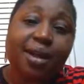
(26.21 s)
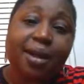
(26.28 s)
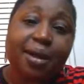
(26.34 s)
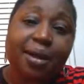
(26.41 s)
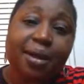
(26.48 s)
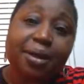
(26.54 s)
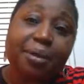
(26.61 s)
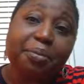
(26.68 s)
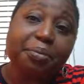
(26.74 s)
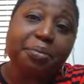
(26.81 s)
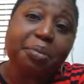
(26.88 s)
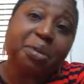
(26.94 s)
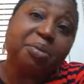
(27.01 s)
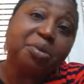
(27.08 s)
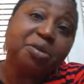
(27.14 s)

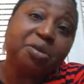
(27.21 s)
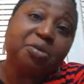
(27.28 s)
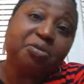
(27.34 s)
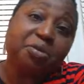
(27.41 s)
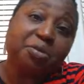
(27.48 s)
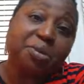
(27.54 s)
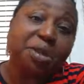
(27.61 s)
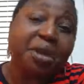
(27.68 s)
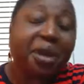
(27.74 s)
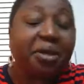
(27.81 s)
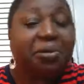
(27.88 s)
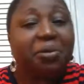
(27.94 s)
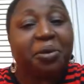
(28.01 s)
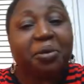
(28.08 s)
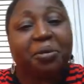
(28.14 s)
Maybe just for me, I
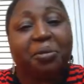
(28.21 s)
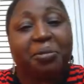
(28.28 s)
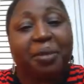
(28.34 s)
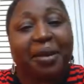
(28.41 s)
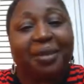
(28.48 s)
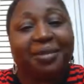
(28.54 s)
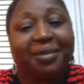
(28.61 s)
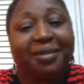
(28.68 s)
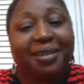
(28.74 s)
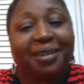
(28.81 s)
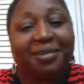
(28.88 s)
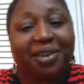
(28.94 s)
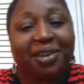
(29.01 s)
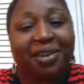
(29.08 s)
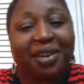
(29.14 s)
don't know, but I
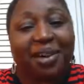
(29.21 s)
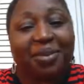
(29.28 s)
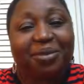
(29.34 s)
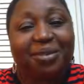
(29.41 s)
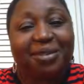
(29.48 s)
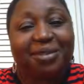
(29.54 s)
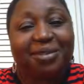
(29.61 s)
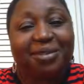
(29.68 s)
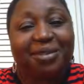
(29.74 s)
figured out